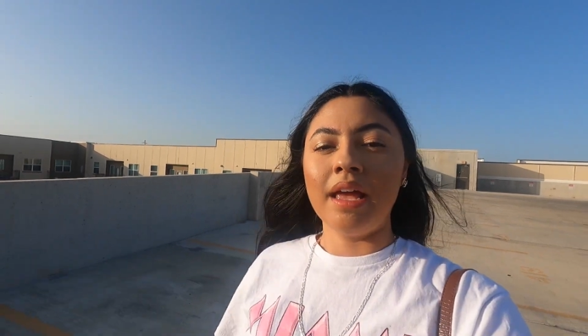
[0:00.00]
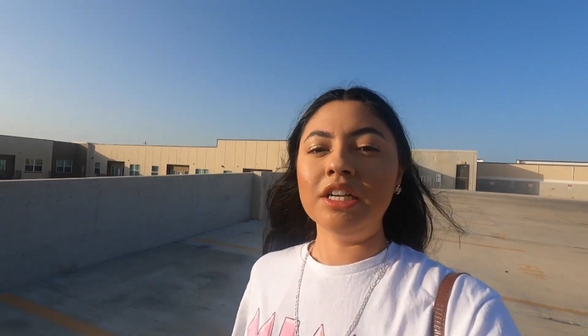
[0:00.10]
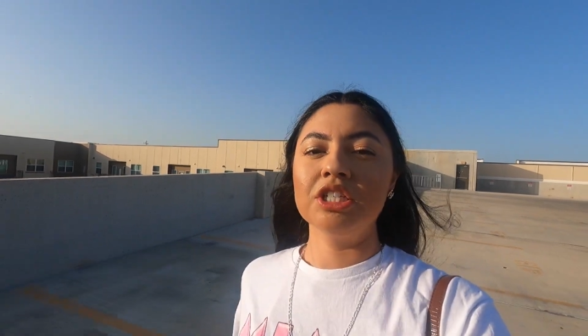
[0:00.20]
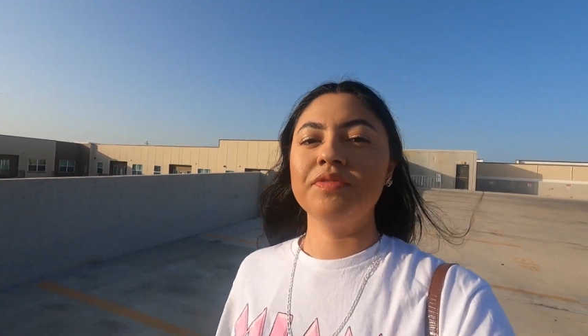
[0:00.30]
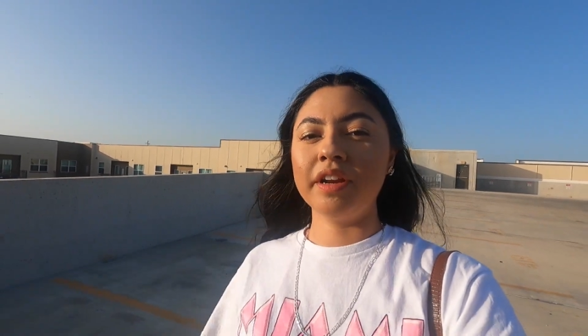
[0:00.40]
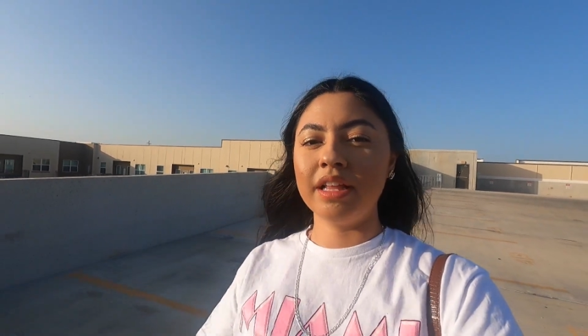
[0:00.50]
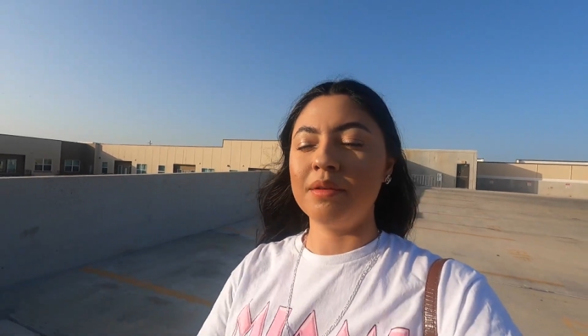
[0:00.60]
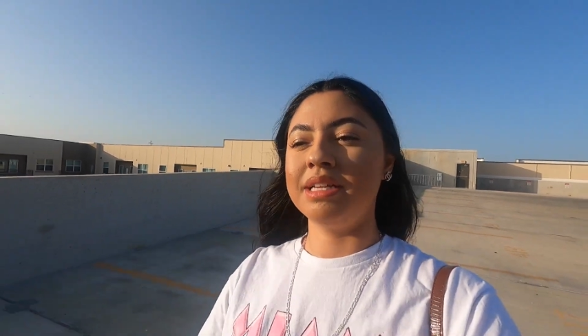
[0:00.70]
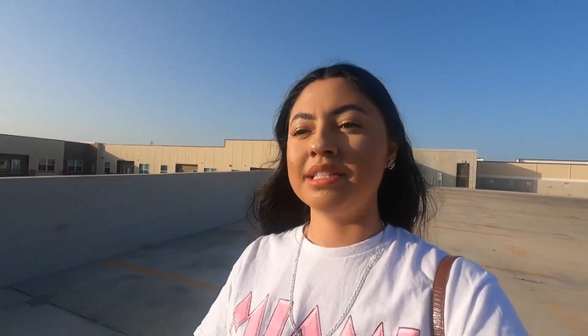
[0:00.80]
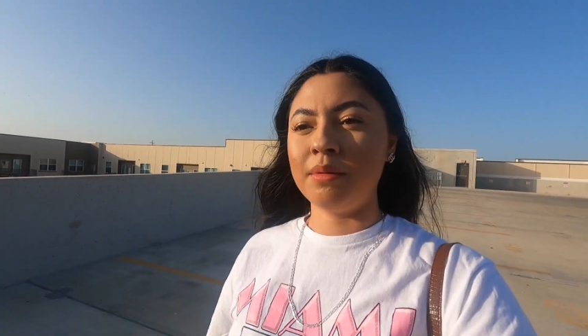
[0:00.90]
and she's gonna
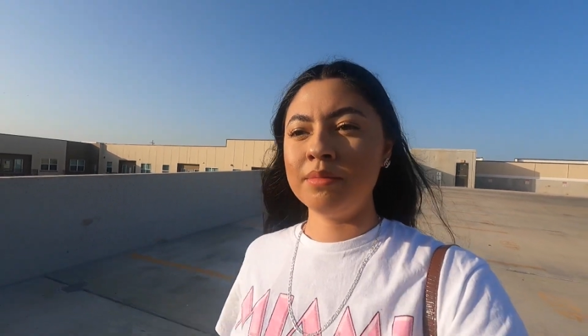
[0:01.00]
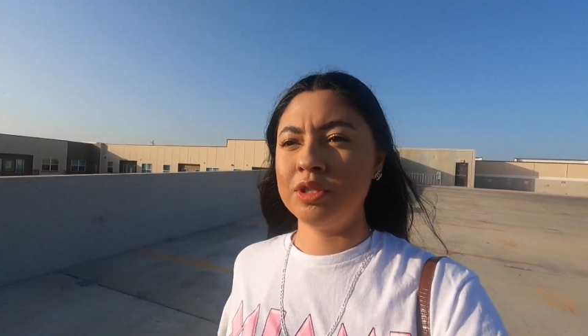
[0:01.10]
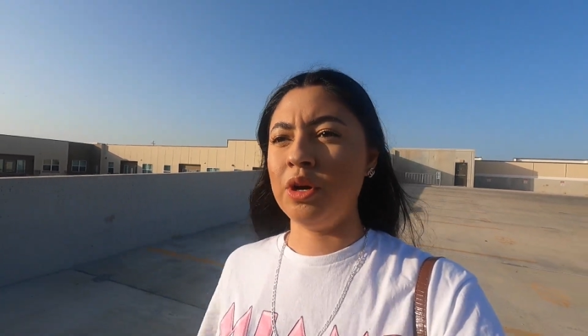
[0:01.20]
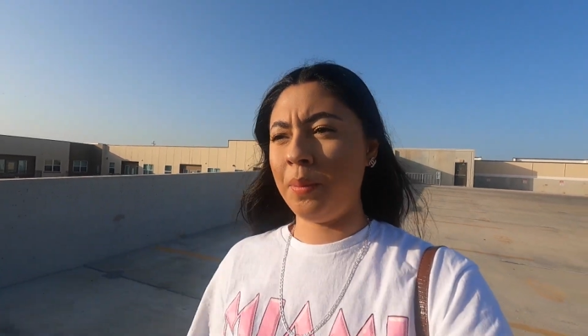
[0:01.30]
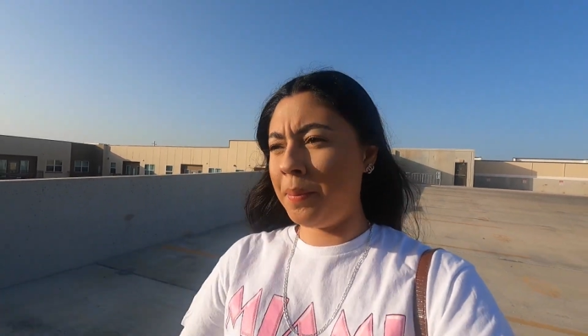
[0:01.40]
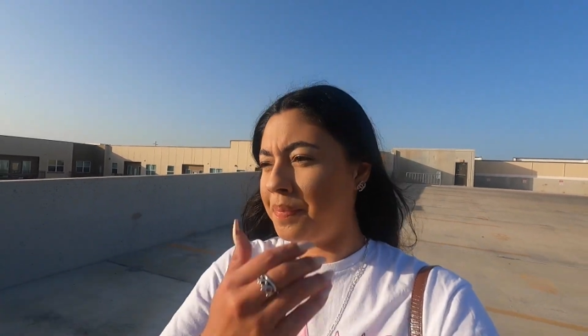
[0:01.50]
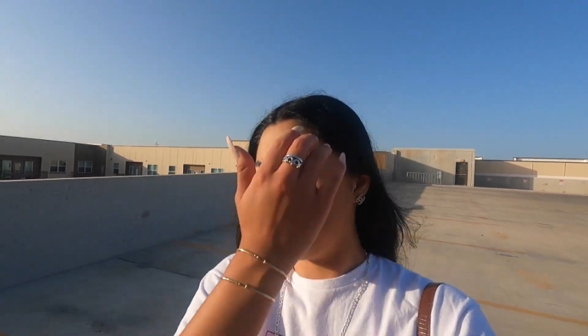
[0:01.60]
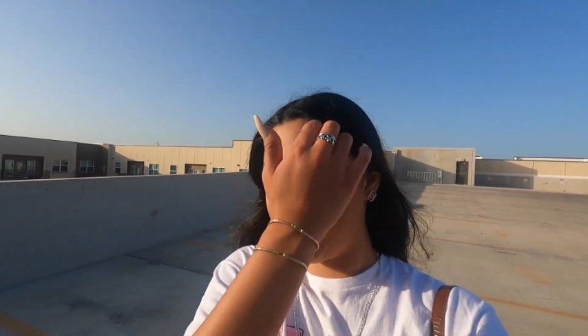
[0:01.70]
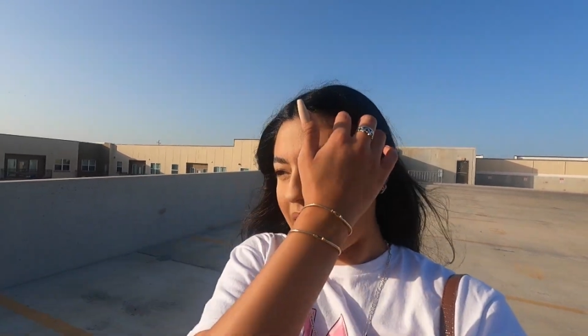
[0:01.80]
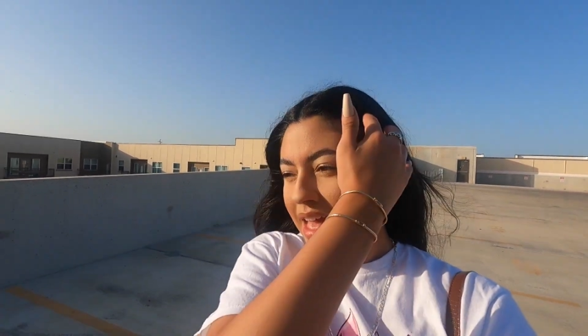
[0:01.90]
lend me some, so
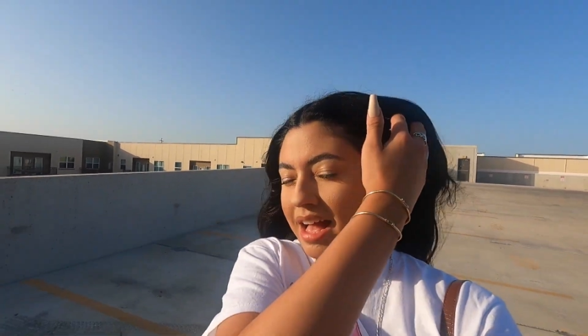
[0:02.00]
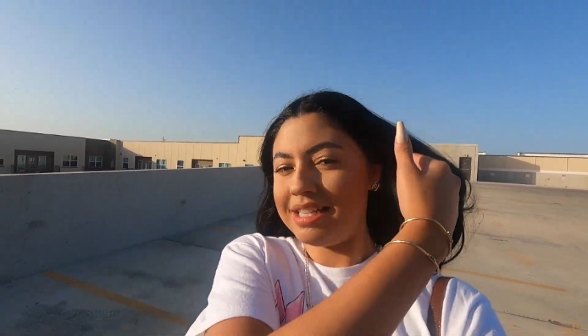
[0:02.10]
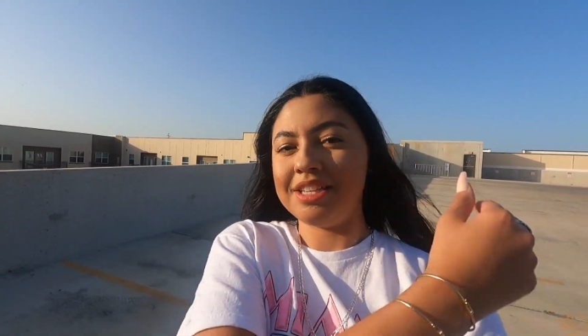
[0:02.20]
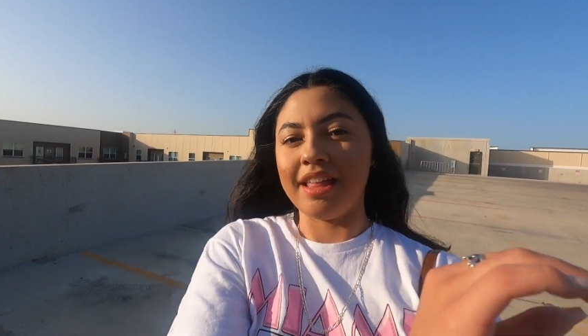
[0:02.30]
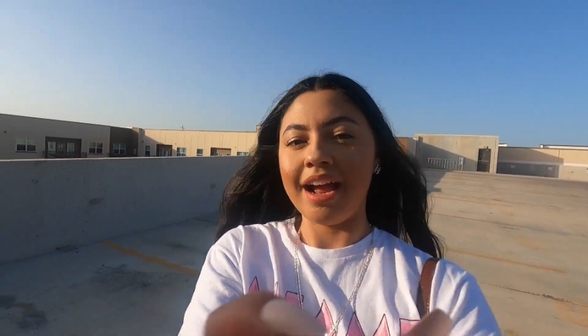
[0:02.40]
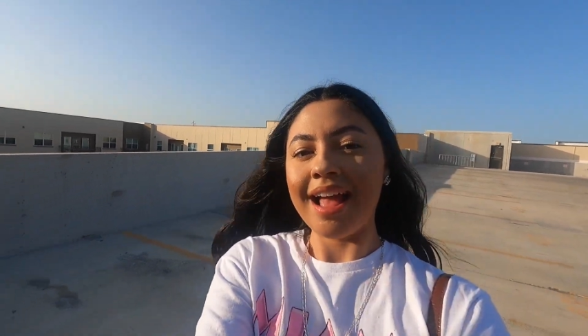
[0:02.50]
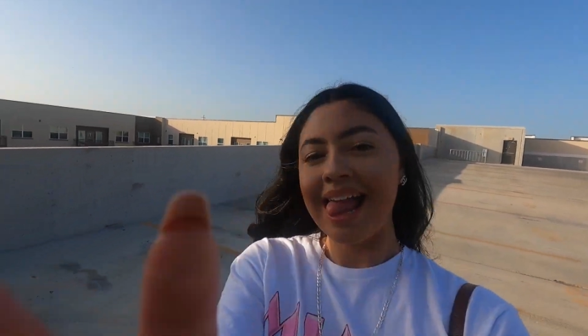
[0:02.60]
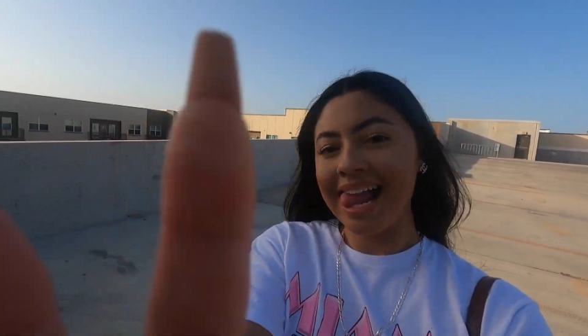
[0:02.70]
I'll see you there.